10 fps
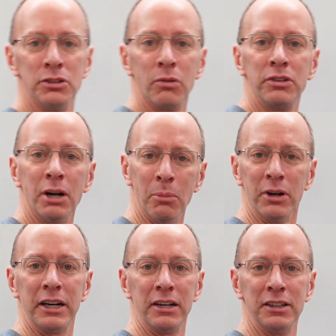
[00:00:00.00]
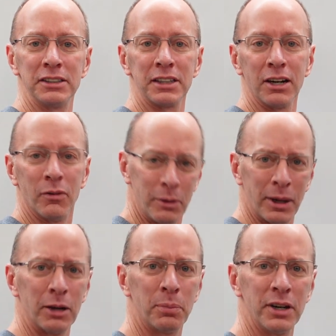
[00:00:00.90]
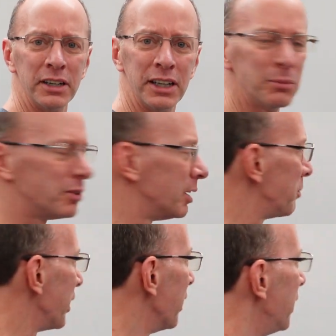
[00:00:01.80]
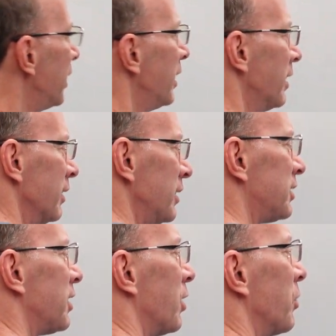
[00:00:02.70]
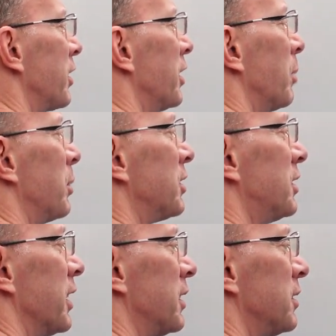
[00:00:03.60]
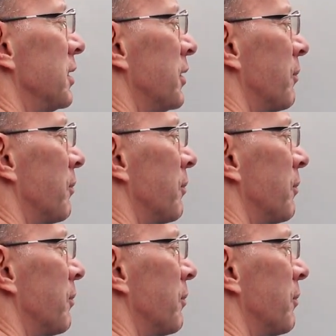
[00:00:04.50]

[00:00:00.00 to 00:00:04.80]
no number here, is there? We better put a number up there. Let's start with the number six